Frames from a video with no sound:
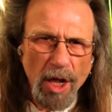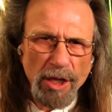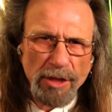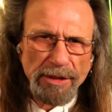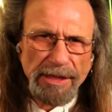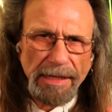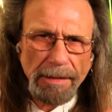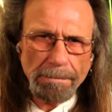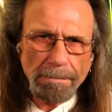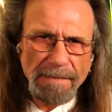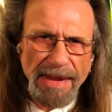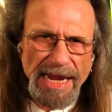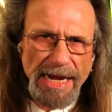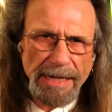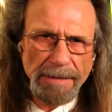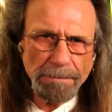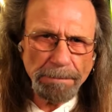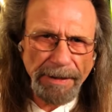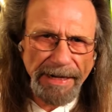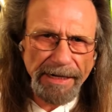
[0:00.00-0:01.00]
the
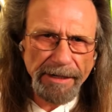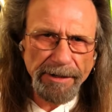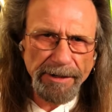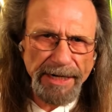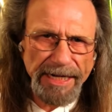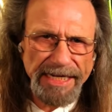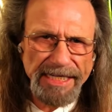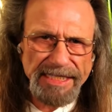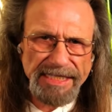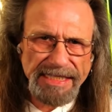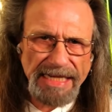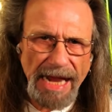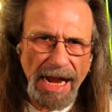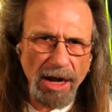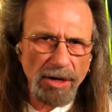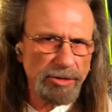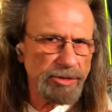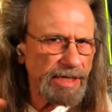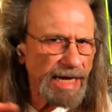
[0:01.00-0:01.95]
mid period sound